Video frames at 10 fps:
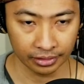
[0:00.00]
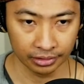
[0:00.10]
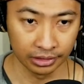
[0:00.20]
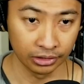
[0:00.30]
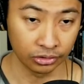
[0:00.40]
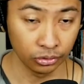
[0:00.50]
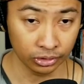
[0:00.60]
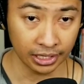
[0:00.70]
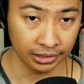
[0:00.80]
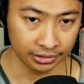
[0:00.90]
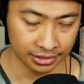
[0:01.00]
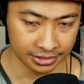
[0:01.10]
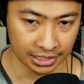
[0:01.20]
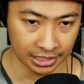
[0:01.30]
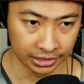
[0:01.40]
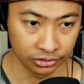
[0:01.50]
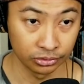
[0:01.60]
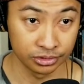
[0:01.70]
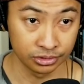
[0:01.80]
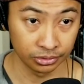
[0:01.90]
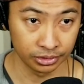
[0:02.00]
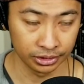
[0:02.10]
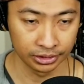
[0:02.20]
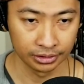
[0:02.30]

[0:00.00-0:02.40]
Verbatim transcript: you know, cool character design, cool story.